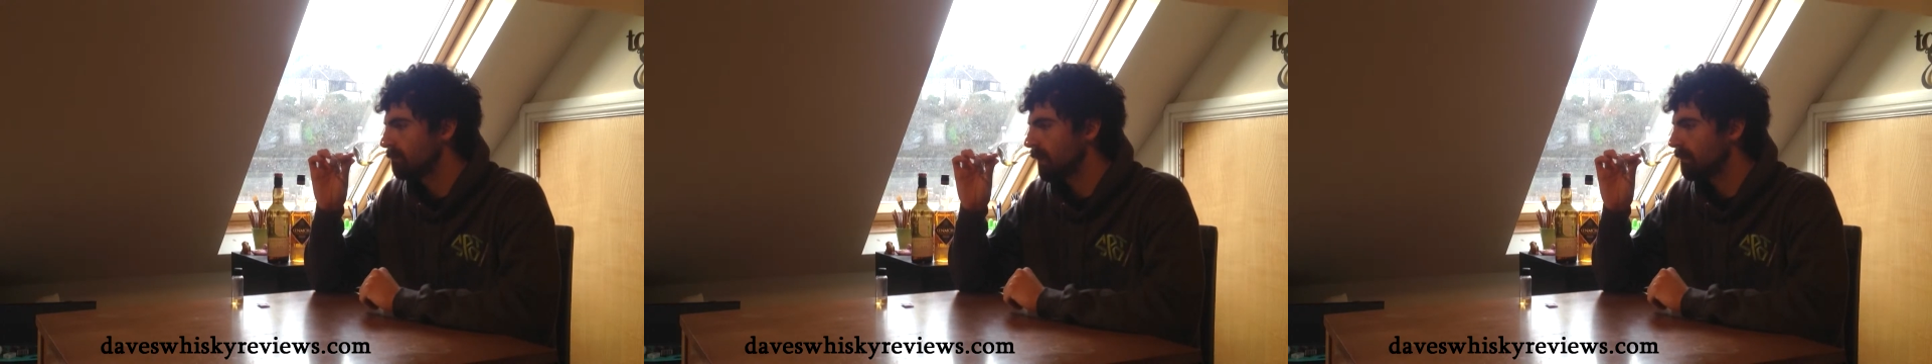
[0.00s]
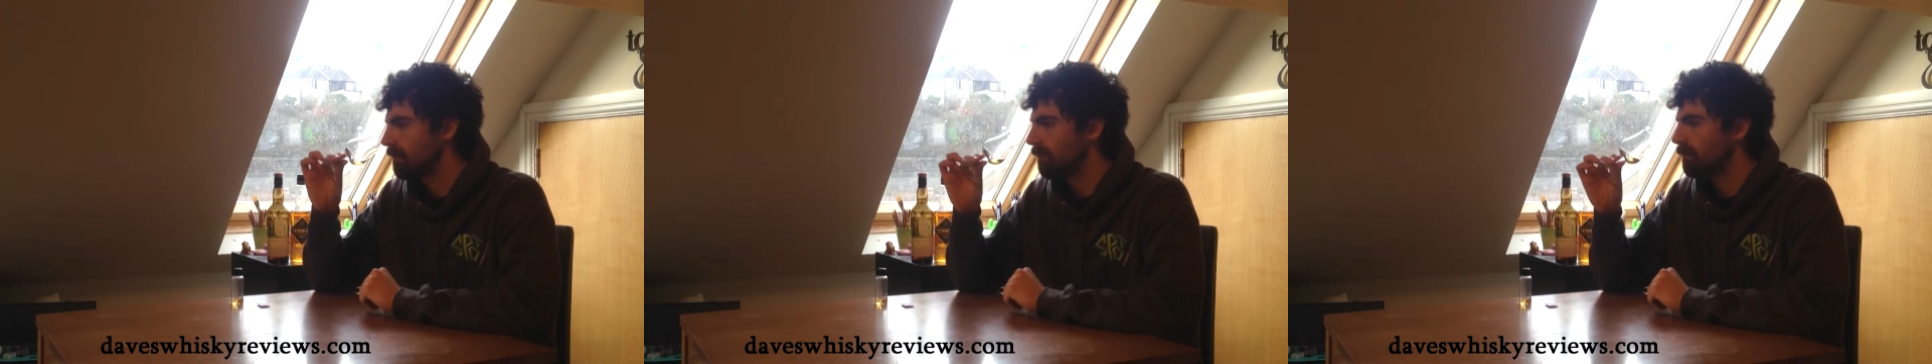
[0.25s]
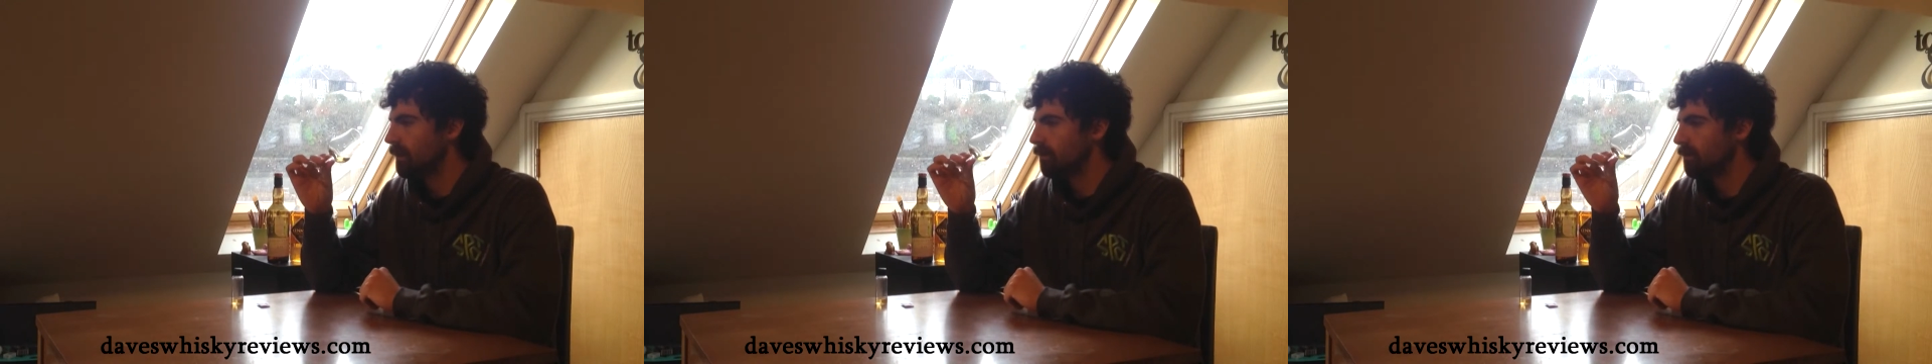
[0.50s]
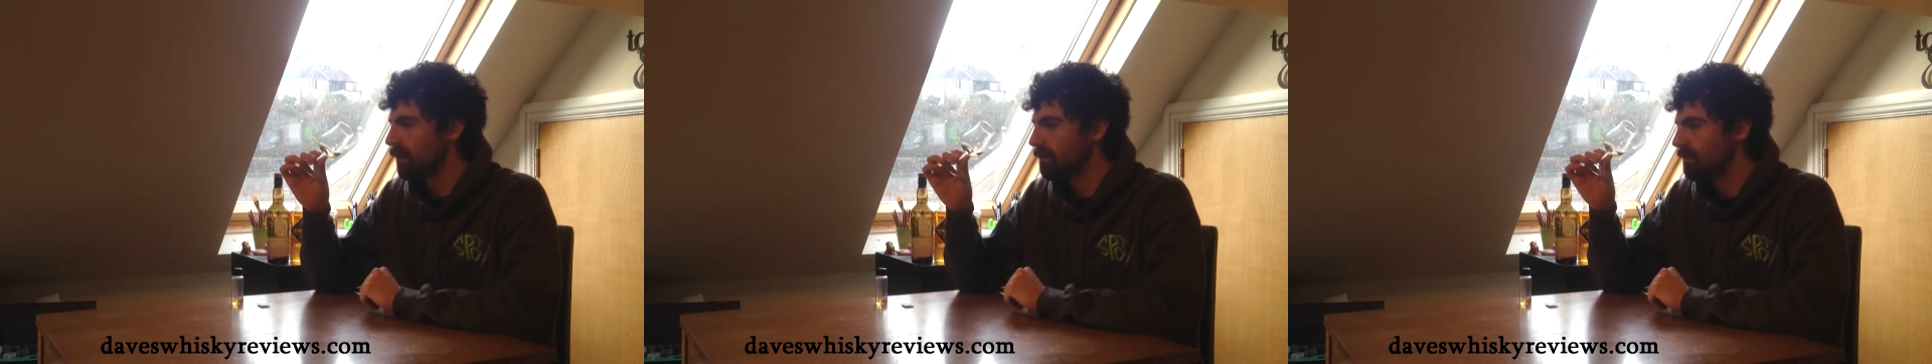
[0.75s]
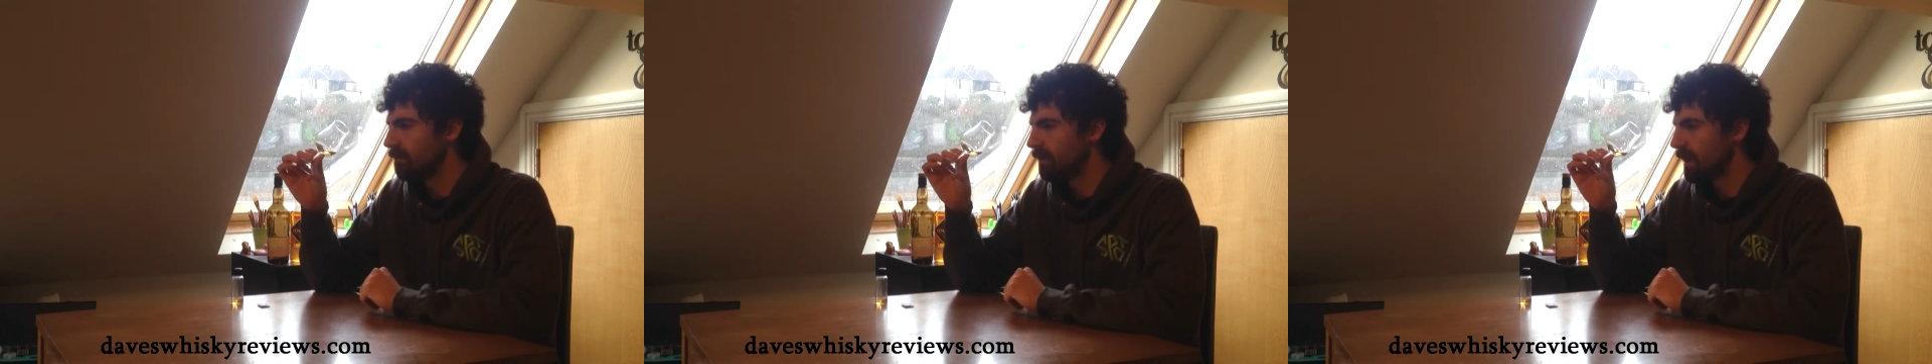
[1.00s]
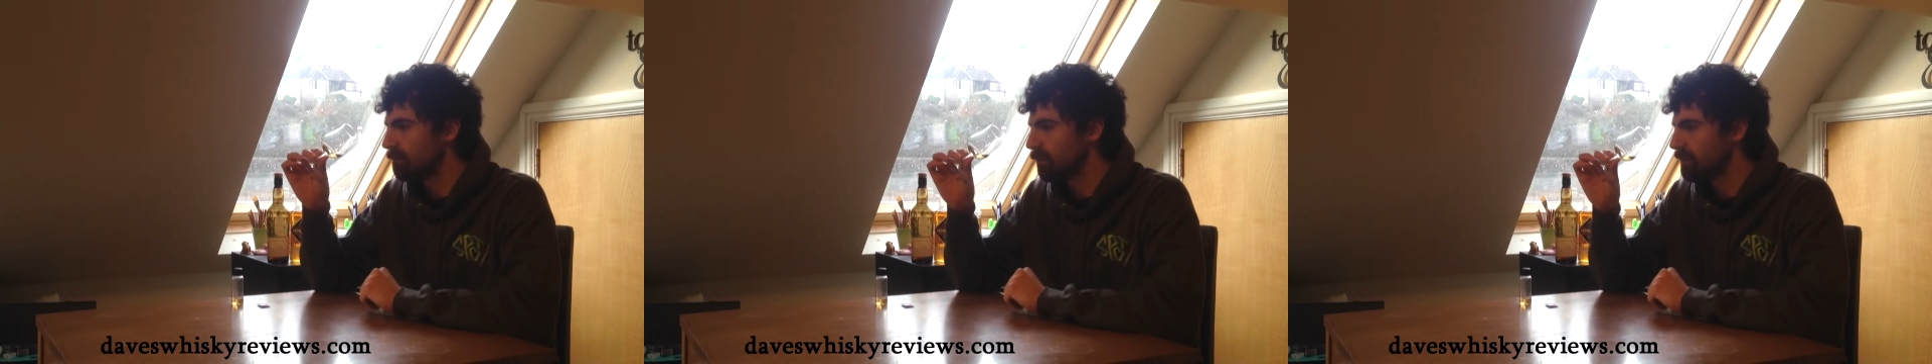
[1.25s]
Definitely reminded me of
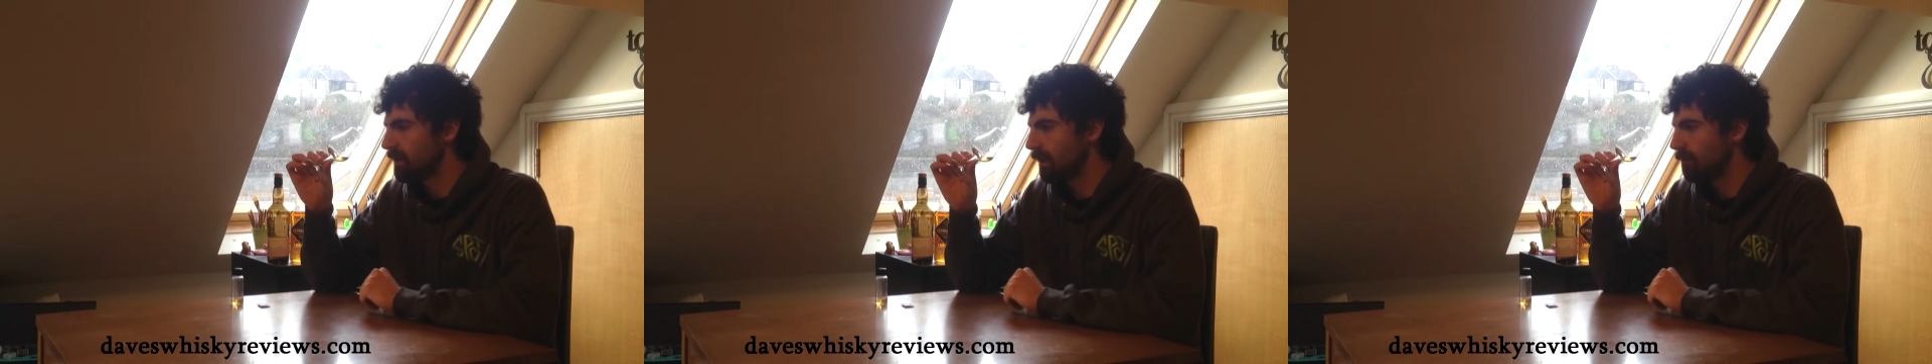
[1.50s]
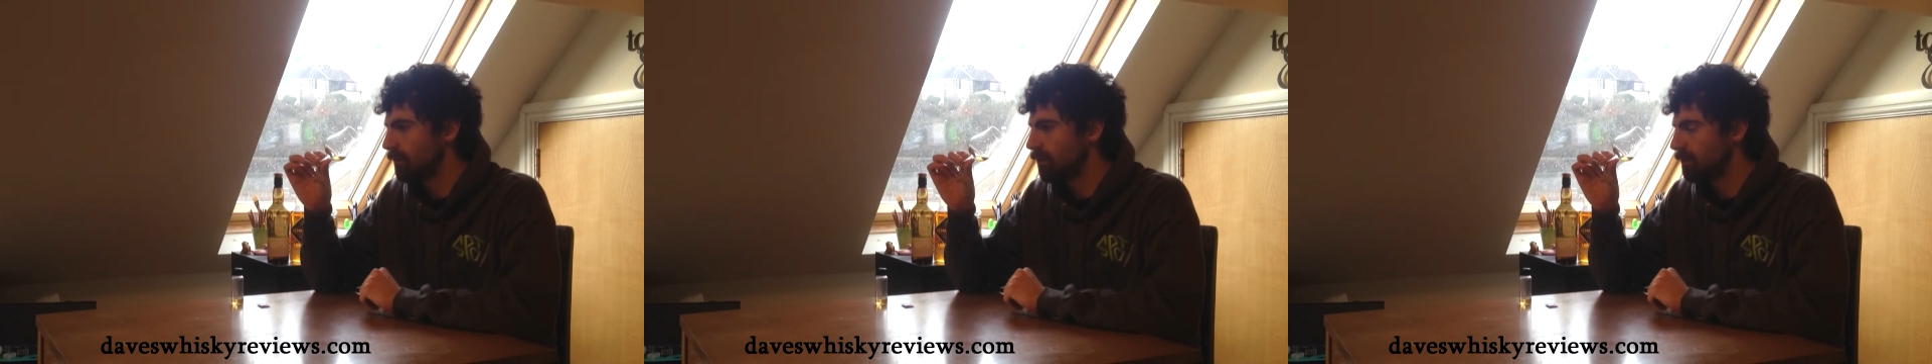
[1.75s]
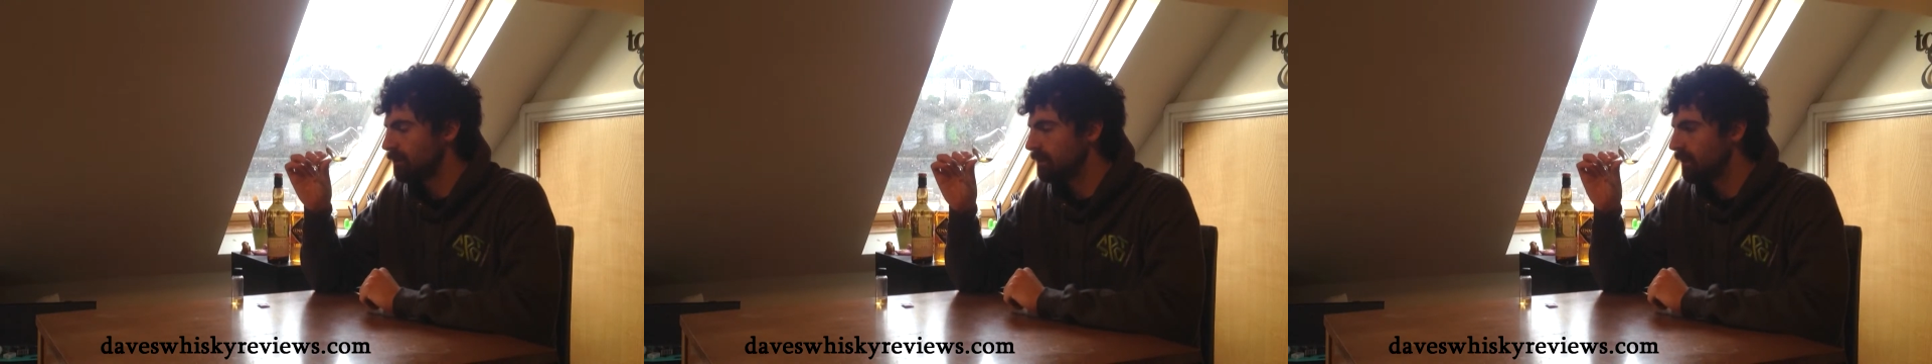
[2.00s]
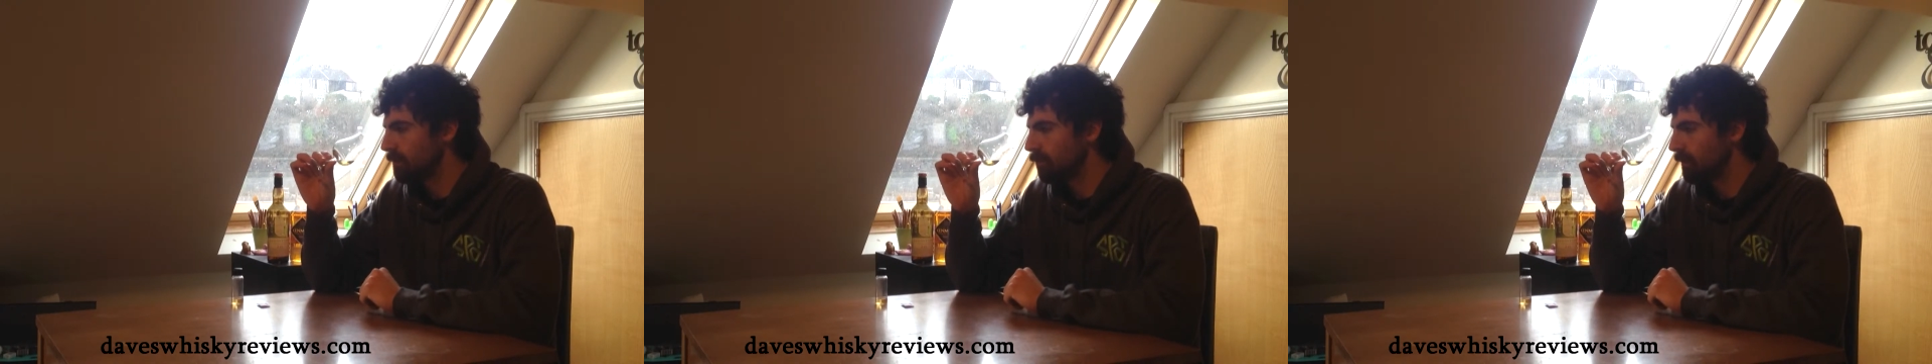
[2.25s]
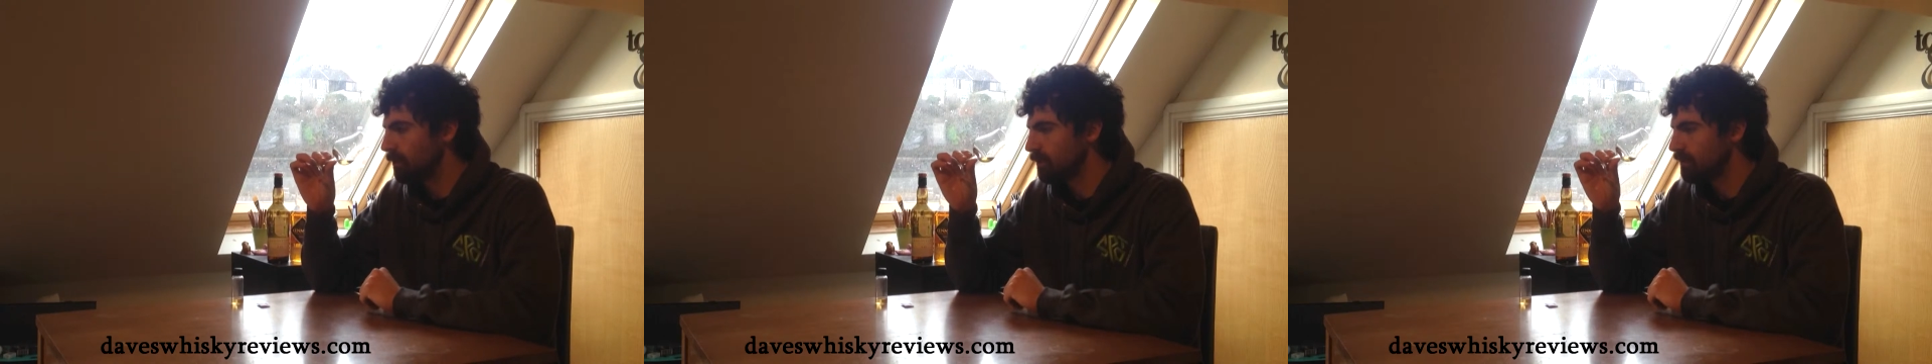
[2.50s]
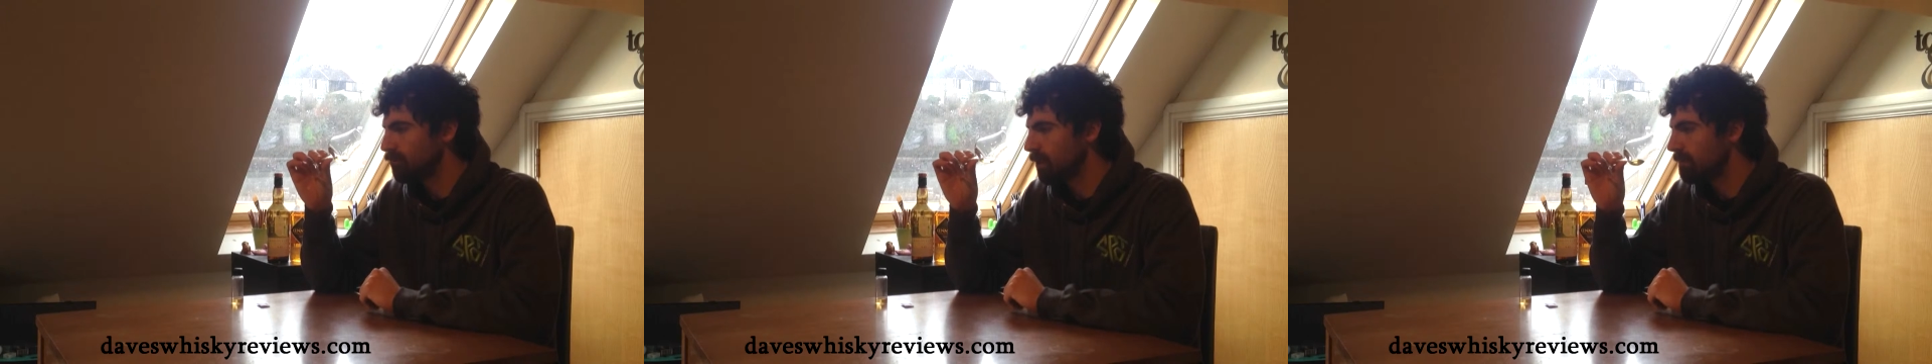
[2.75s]
Campbelltown, but not probably not
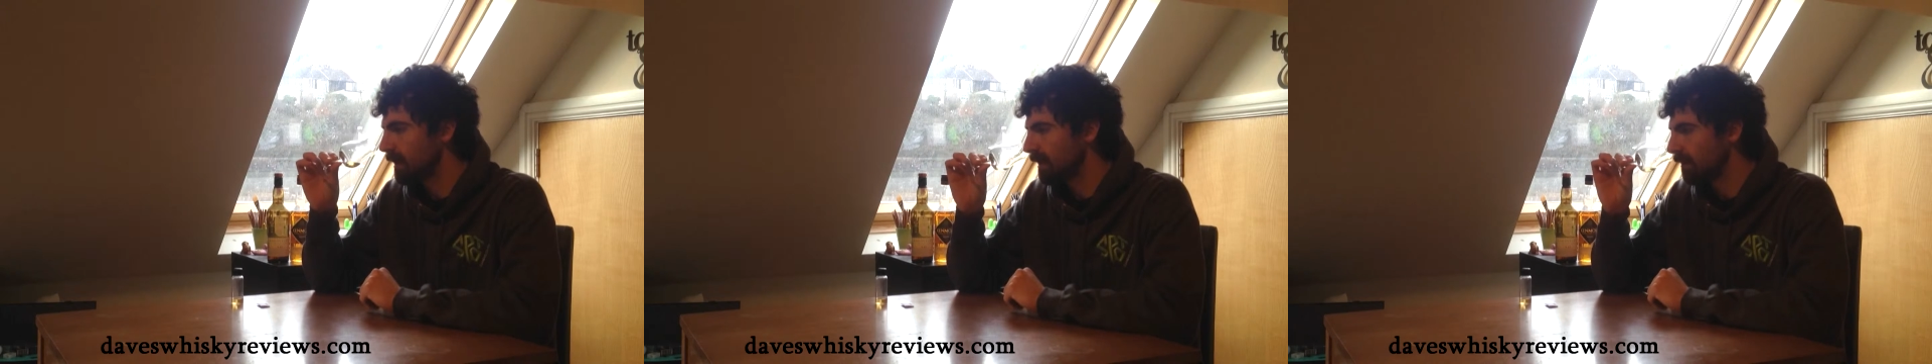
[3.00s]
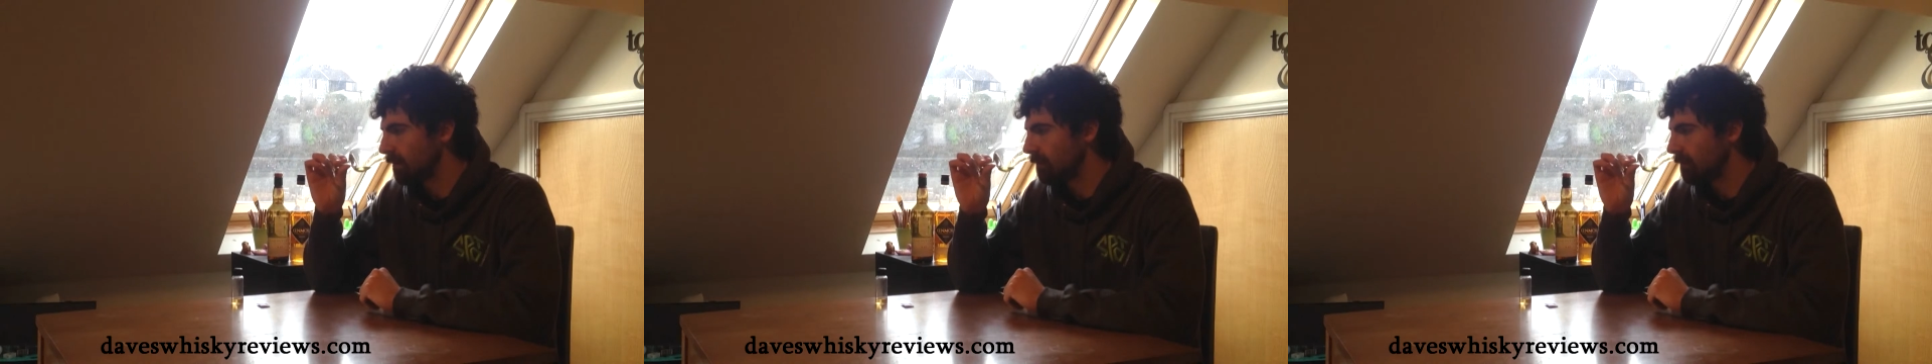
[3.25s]
Springbank.